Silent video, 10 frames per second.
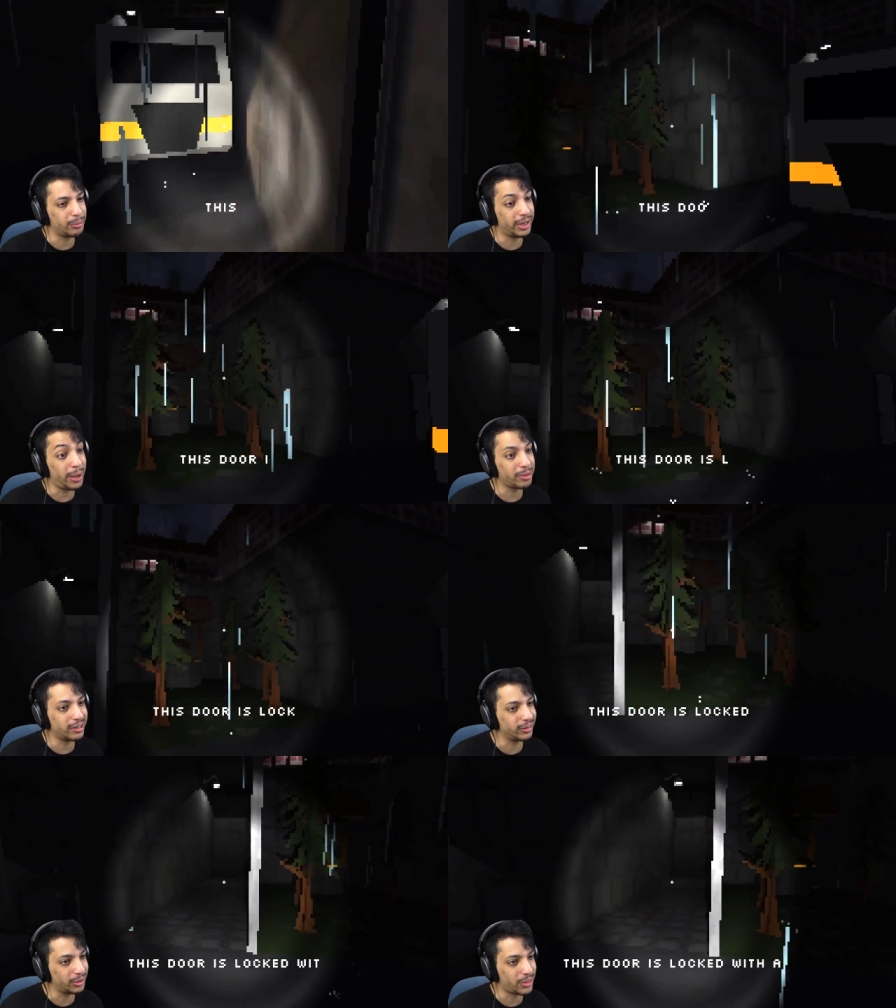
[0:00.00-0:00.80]
but I'm
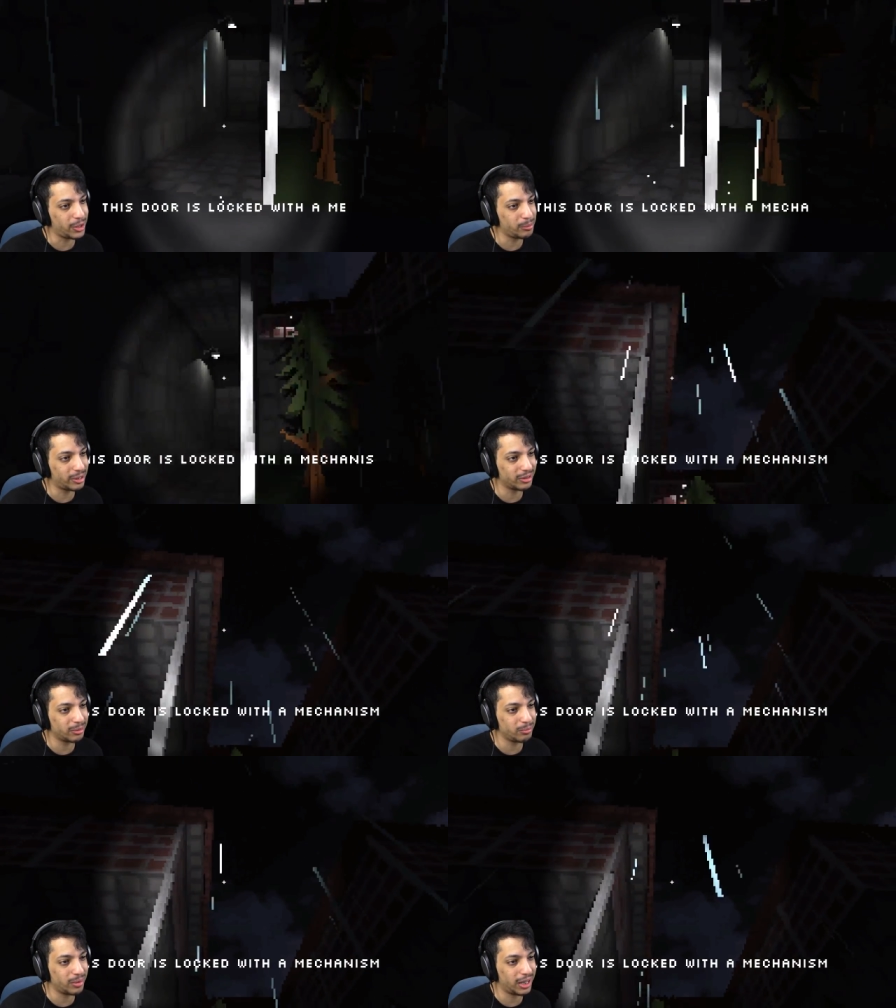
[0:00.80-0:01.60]
gonna look there because
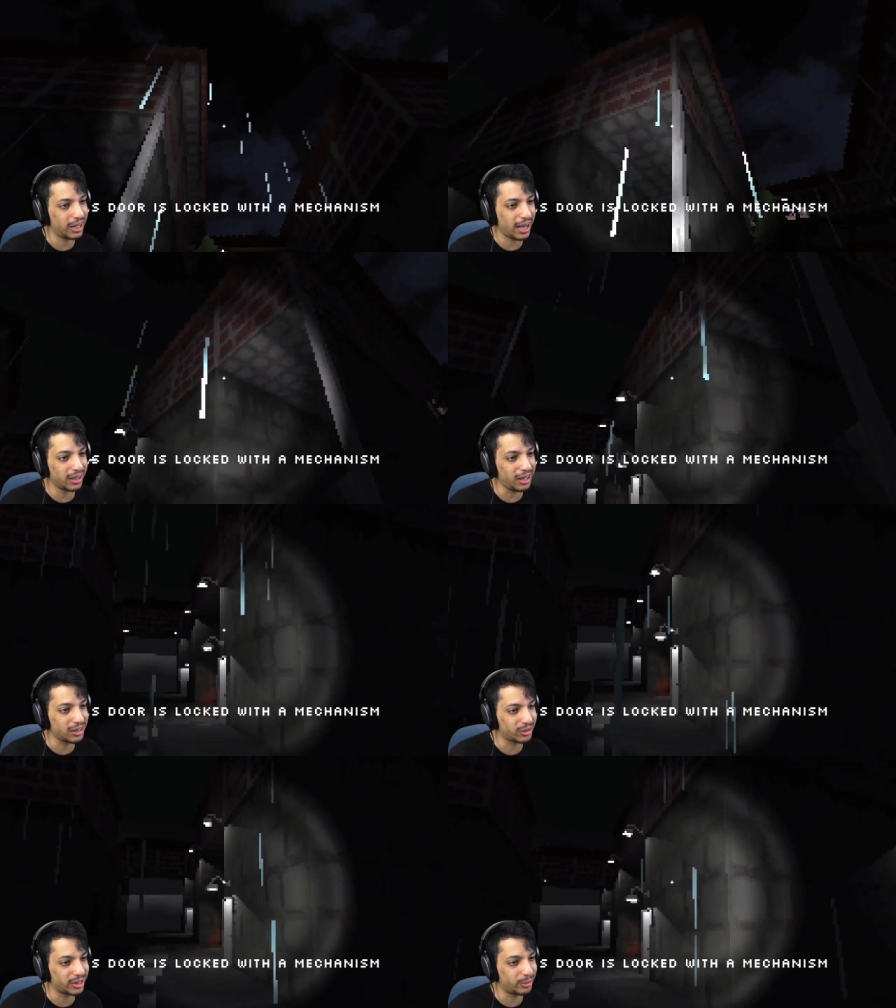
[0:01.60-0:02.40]
I like looking